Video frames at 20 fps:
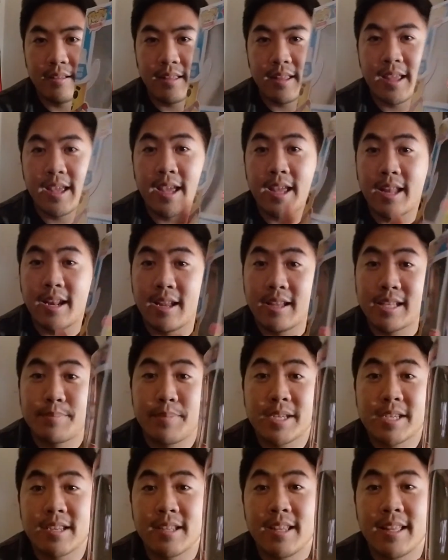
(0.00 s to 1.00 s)
And
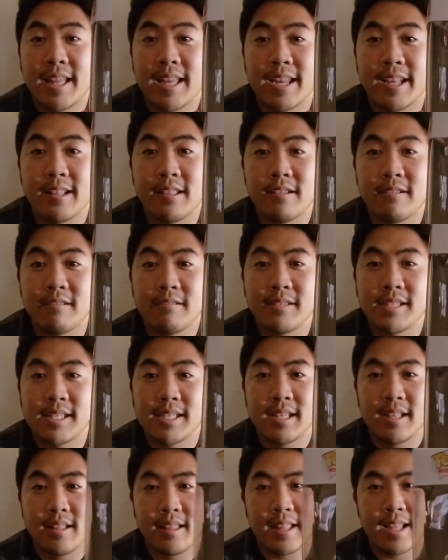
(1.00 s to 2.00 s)
especially that it glows.
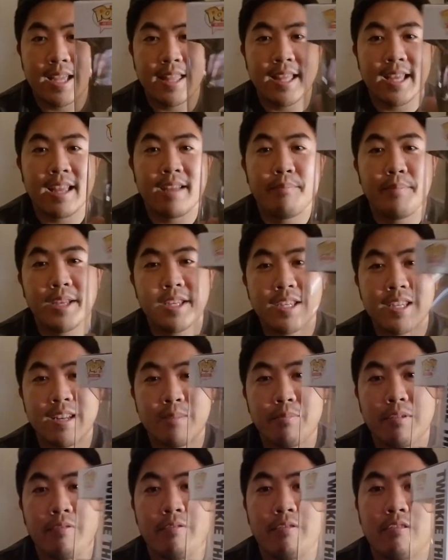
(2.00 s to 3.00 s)
Like, I think I mentioned it
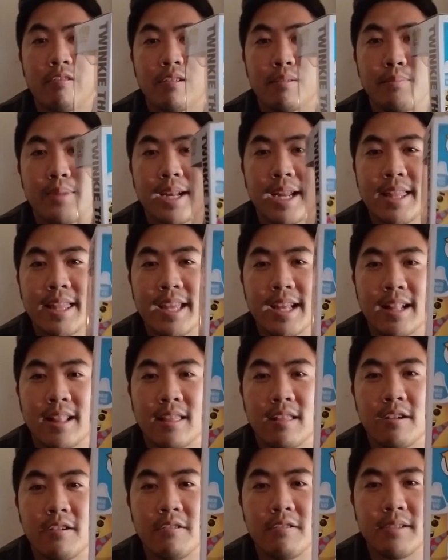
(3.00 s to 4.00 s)
before, but I think
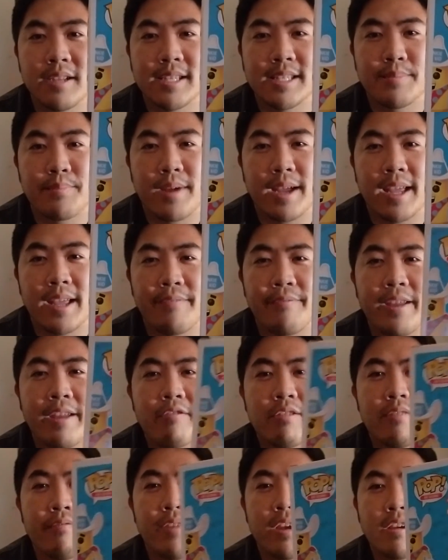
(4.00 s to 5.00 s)
glow is my
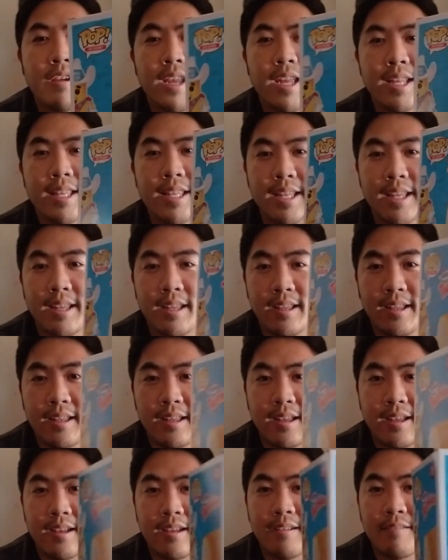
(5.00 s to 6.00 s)
favorite variant
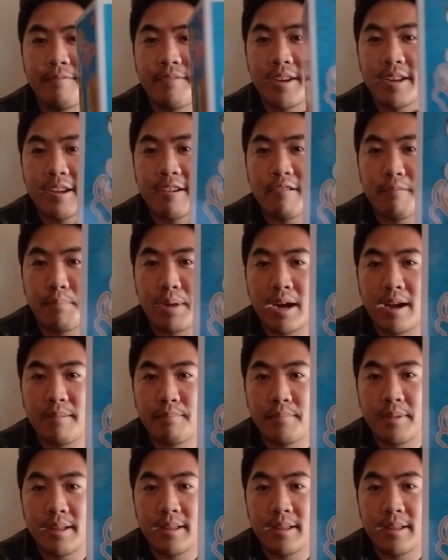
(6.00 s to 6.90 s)
of Funko Pop.